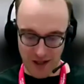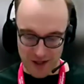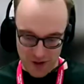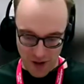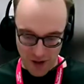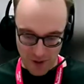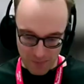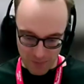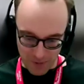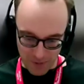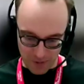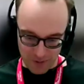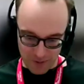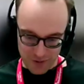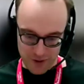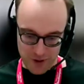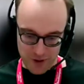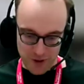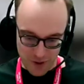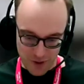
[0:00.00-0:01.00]
for example,
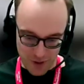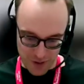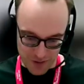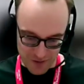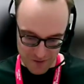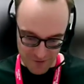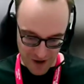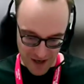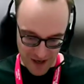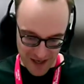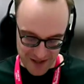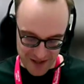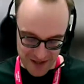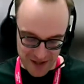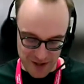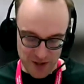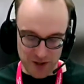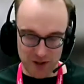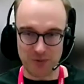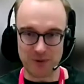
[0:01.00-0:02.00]
or do use
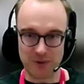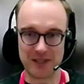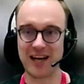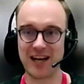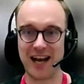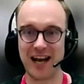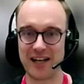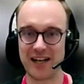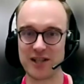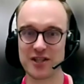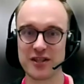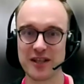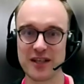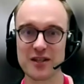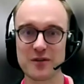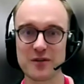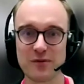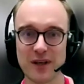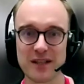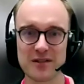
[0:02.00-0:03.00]
phrases to do with
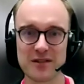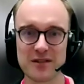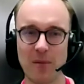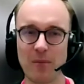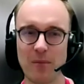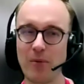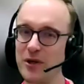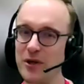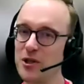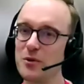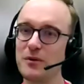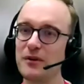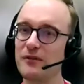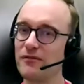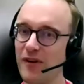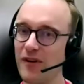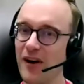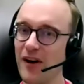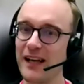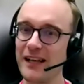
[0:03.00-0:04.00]
clannishness, for example, which you
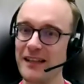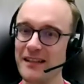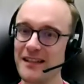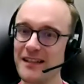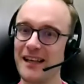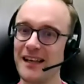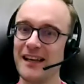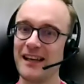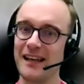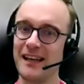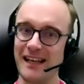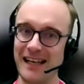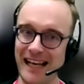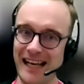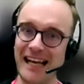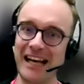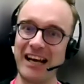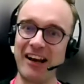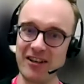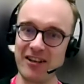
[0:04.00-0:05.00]
would find
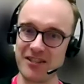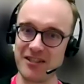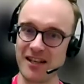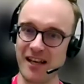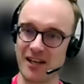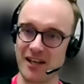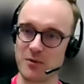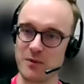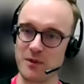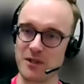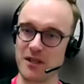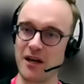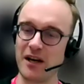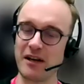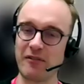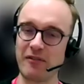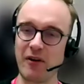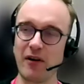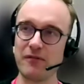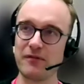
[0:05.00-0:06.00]
in English texts, which
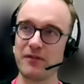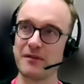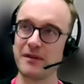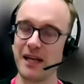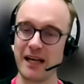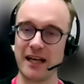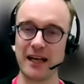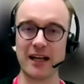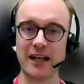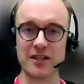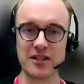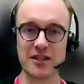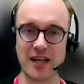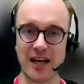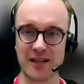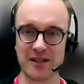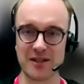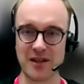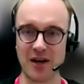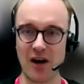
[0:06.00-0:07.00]
kind of often the English
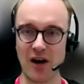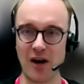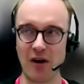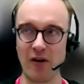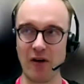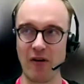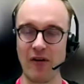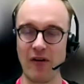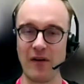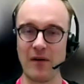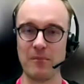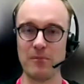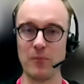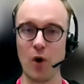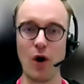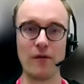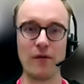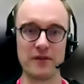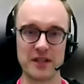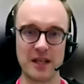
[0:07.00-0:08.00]
texts that are
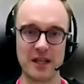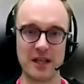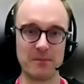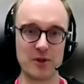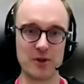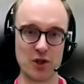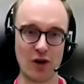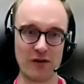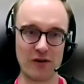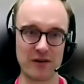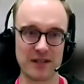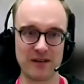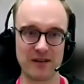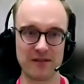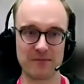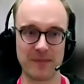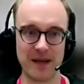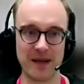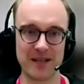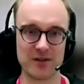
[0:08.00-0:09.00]
more obviously
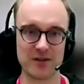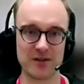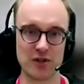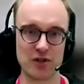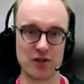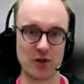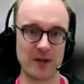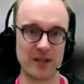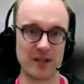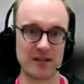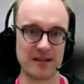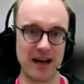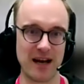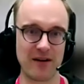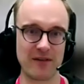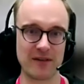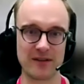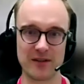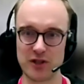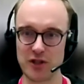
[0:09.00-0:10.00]
pejorative makes the Jewish
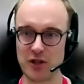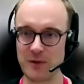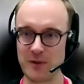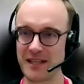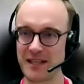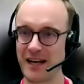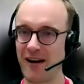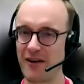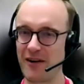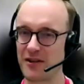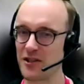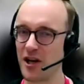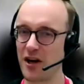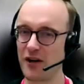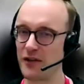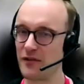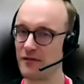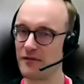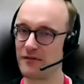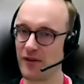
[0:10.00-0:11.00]
characters
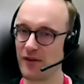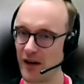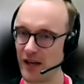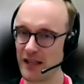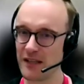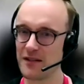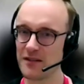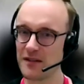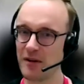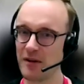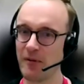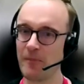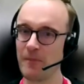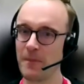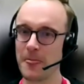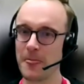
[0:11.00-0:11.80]
hard to find.